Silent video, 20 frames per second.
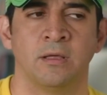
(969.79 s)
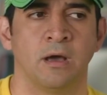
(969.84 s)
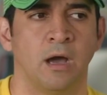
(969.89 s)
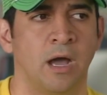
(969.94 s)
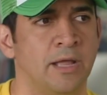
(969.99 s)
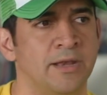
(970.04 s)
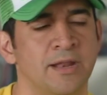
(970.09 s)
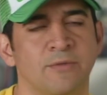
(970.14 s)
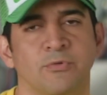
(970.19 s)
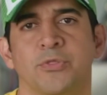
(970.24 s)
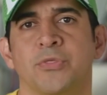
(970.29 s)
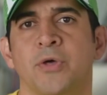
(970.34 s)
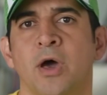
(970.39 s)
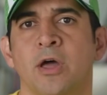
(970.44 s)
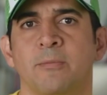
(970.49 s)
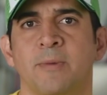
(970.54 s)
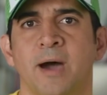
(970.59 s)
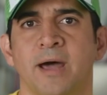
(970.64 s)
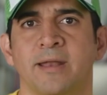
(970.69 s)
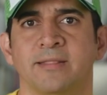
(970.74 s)
I never
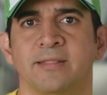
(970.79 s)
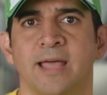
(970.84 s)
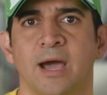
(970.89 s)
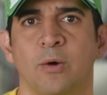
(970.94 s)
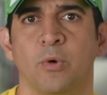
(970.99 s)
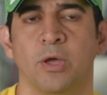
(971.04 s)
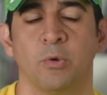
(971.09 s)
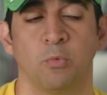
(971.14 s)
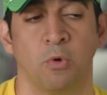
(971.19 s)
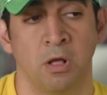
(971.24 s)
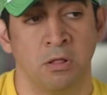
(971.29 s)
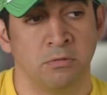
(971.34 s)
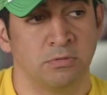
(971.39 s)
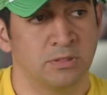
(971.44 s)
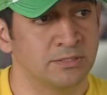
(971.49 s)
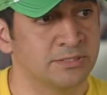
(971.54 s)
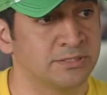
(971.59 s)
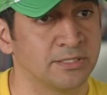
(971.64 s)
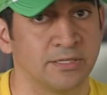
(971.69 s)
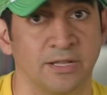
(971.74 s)
thought about it that way. Well,
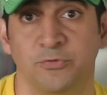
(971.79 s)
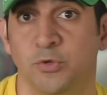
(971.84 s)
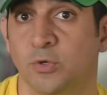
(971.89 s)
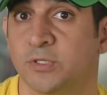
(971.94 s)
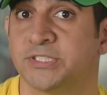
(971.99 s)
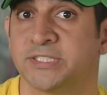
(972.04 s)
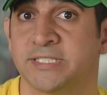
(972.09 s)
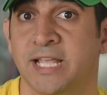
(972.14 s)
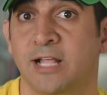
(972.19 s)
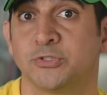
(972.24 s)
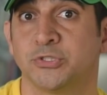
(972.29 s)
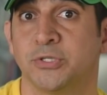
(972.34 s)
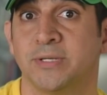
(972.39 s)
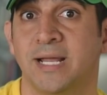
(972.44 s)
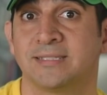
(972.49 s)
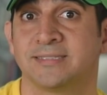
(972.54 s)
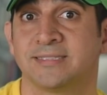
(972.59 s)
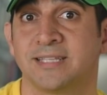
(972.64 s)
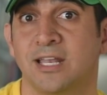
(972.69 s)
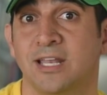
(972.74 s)
listen, if you're sales, you're
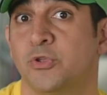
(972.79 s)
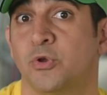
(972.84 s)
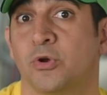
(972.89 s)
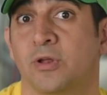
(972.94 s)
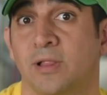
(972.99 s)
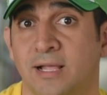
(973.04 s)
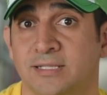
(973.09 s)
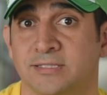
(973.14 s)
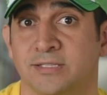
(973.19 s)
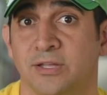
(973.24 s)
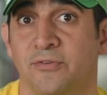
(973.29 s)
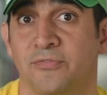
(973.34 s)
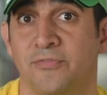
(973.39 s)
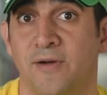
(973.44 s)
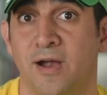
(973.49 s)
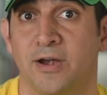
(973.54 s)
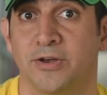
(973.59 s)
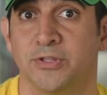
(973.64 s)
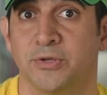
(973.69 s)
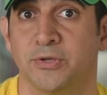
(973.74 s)
not selling, your client's going to
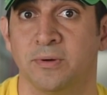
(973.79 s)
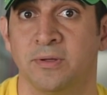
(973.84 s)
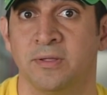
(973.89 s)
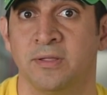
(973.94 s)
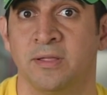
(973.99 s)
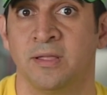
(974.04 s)
fire you.